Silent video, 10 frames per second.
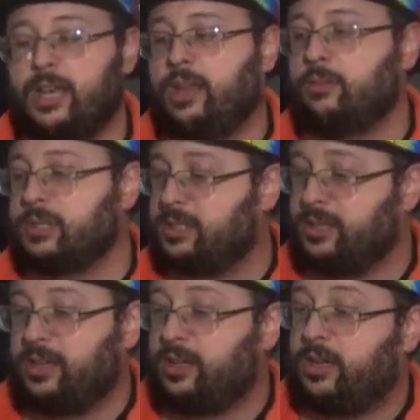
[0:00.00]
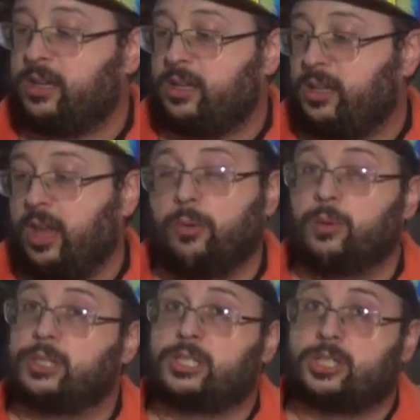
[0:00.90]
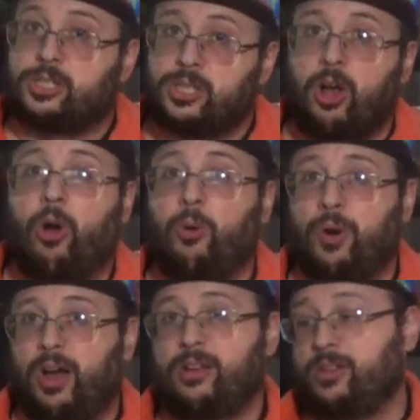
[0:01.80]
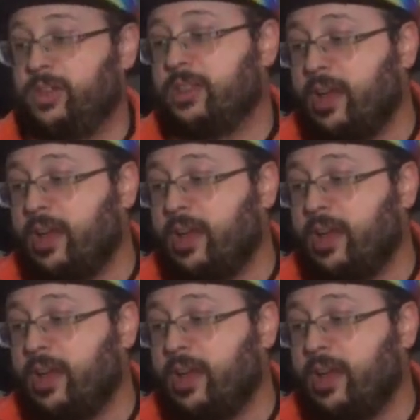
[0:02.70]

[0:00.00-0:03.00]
and it was so ugly.